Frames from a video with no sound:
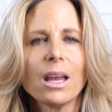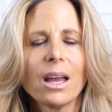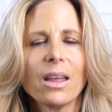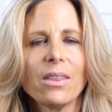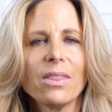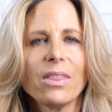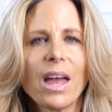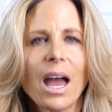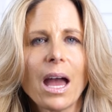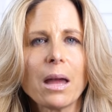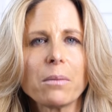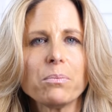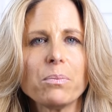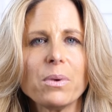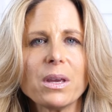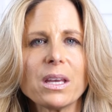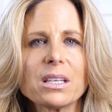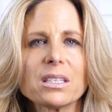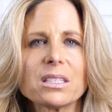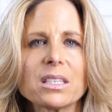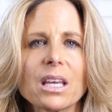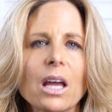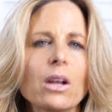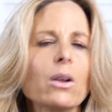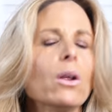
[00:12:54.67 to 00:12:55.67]
And that
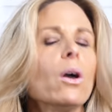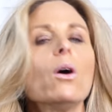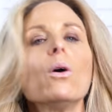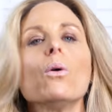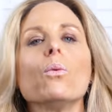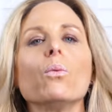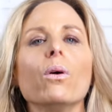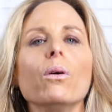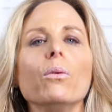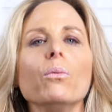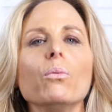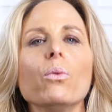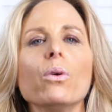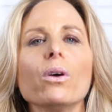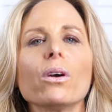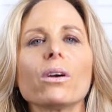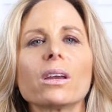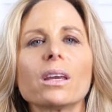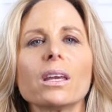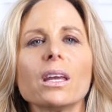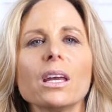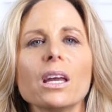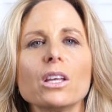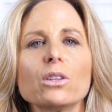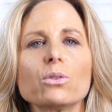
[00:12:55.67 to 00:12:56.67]
being said, when we're
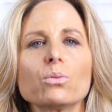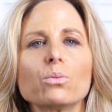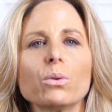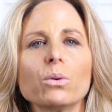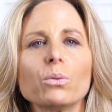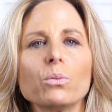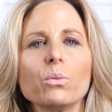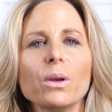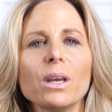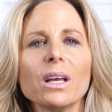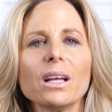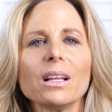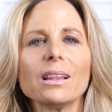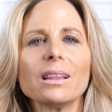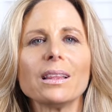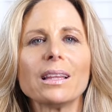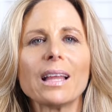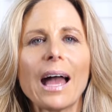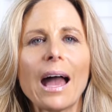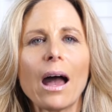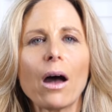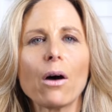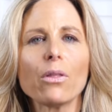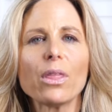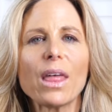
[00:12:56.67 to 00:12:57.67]
kids, when we
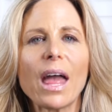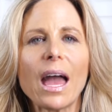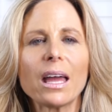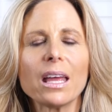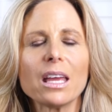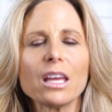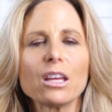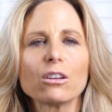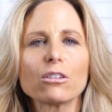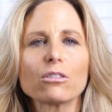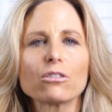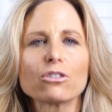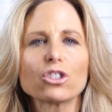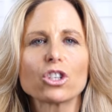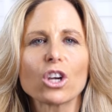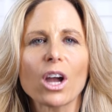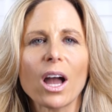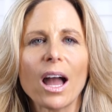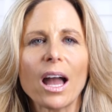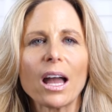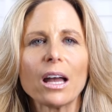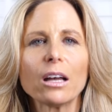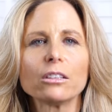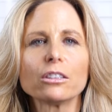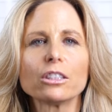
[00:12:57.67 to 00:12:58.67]
allow that inner
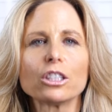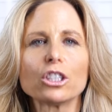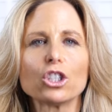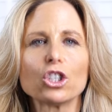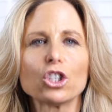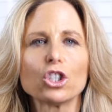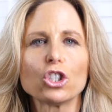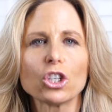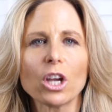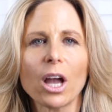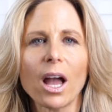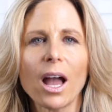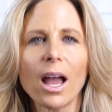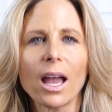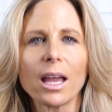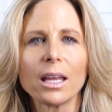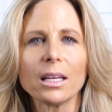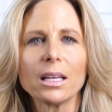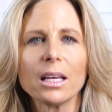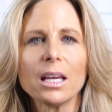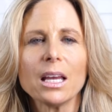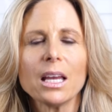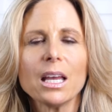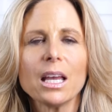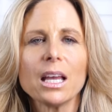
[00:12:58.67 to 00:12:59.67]
child to
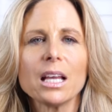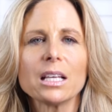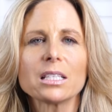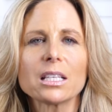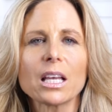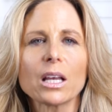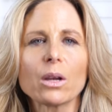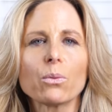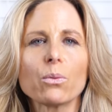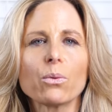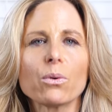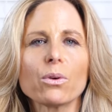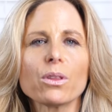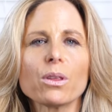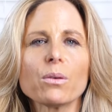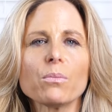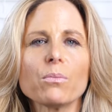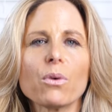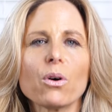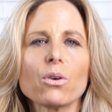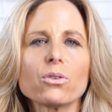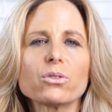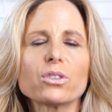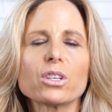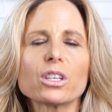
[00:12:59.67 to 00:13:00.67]
shine, it's like we're the
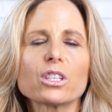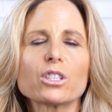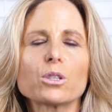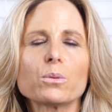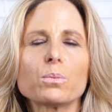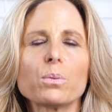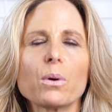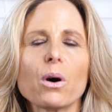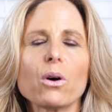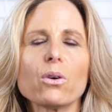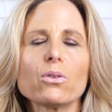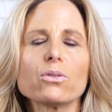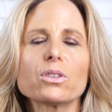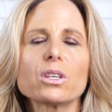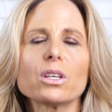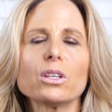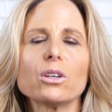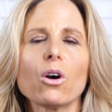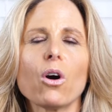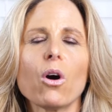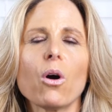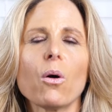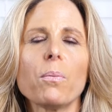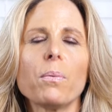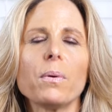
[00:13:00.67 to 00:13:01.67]
most exposed
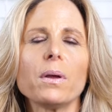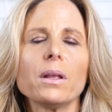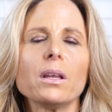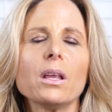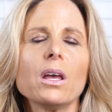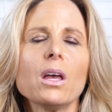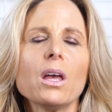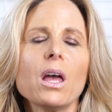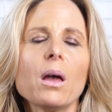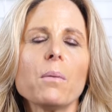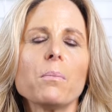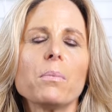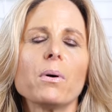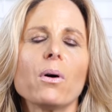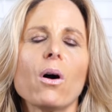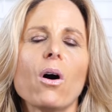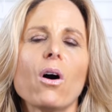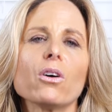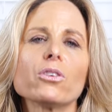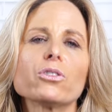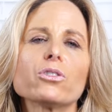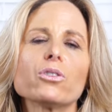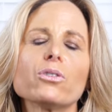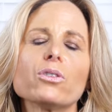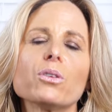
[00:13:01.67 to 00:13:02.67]
and open, but
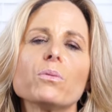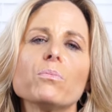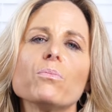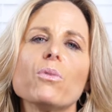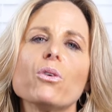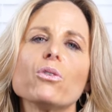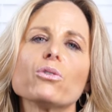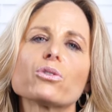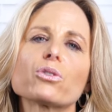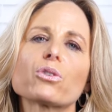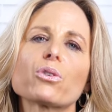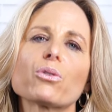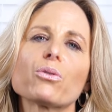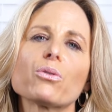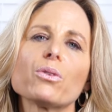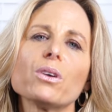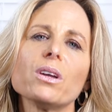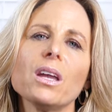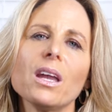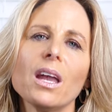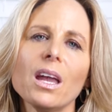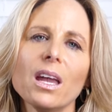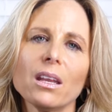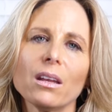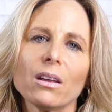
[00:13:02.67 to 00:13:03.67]
also the most
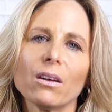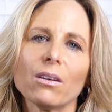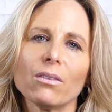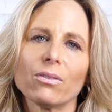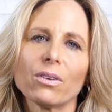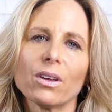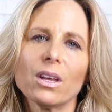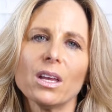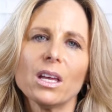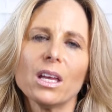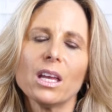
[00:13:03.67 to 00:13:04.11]
creative.